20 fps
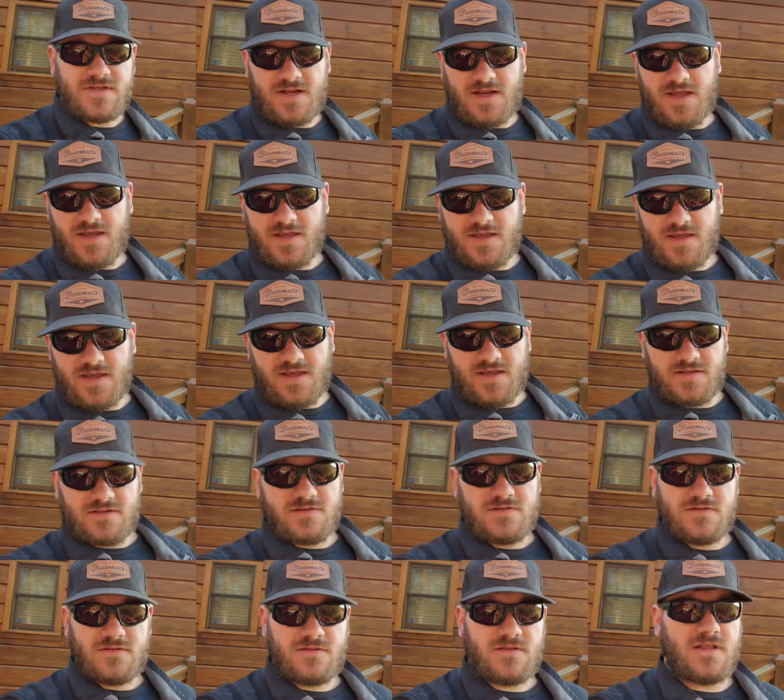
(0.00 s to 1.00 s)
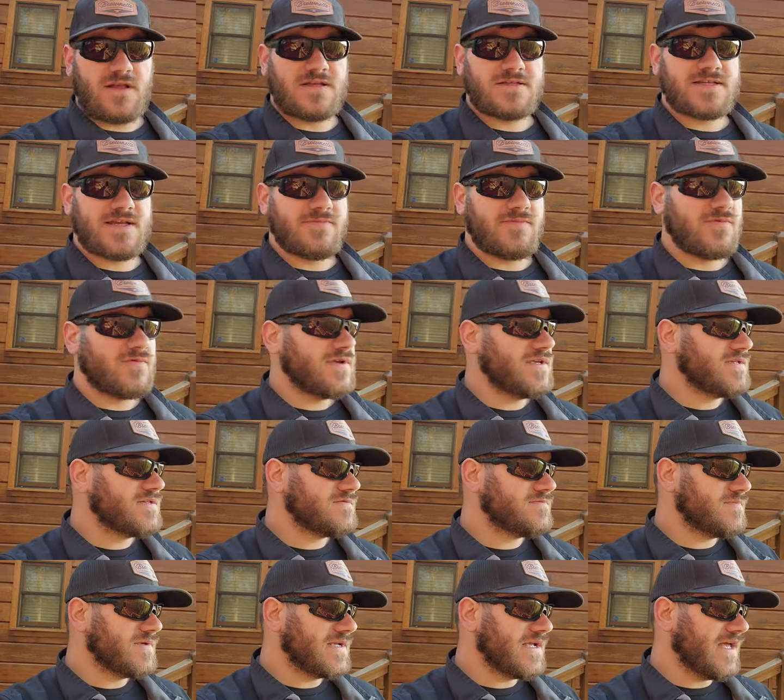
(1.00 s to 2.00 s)
today and the last couple
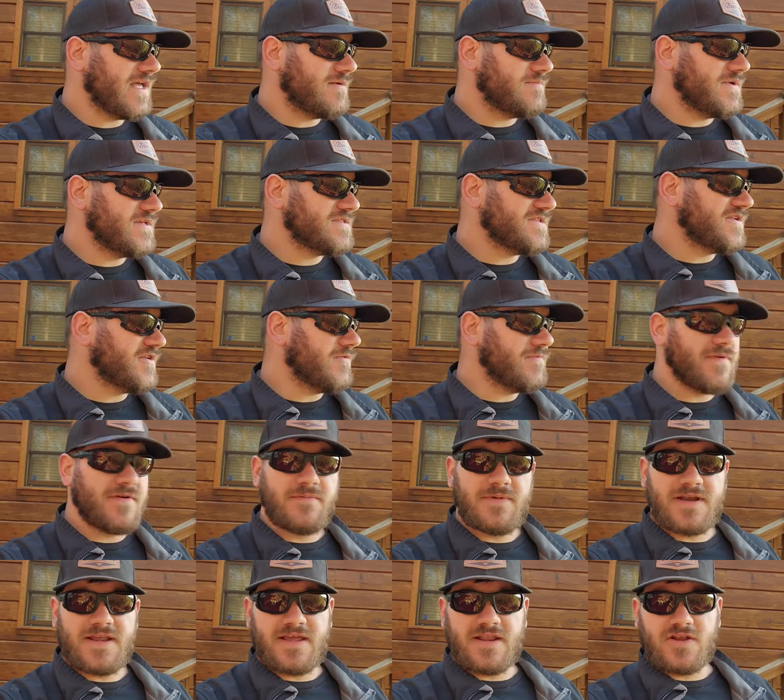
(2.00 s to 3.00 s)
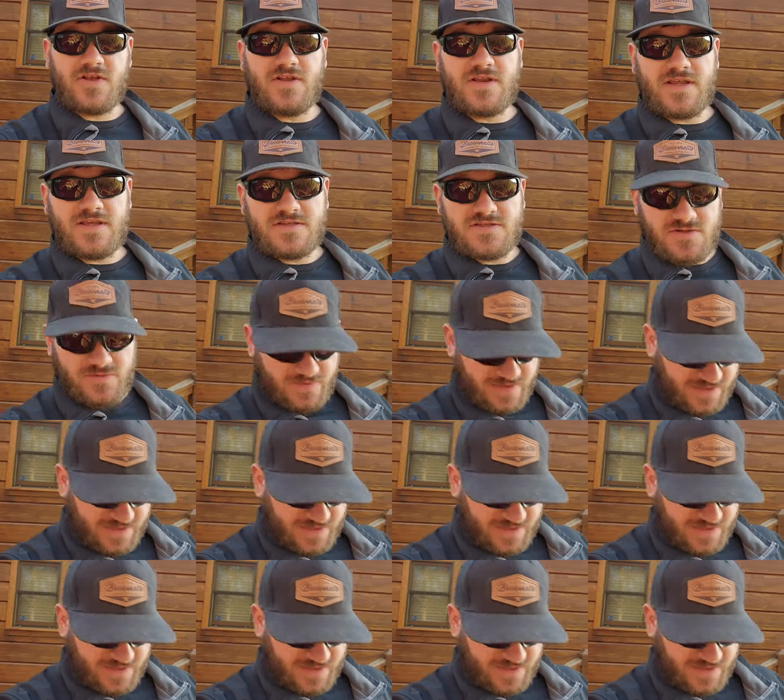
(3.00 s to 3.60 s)
weeks been kind of busy hope everybody had a good easter